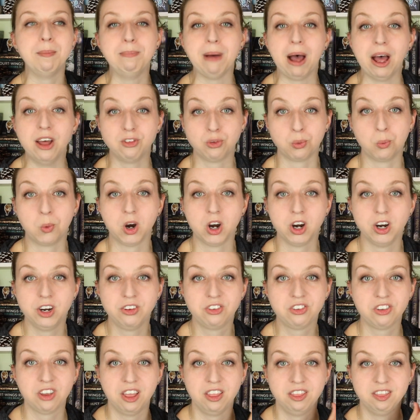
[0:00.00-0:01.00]

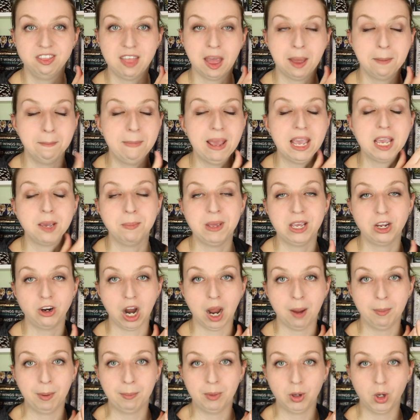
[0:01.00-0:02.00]
buzzwords that make me
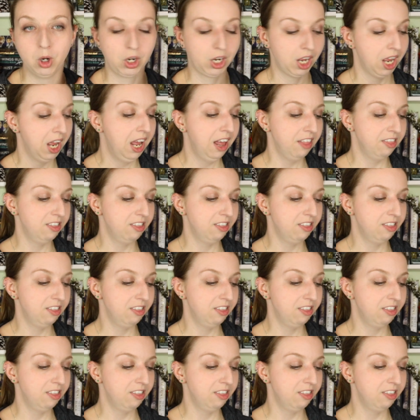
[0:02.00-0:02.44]
grab a book.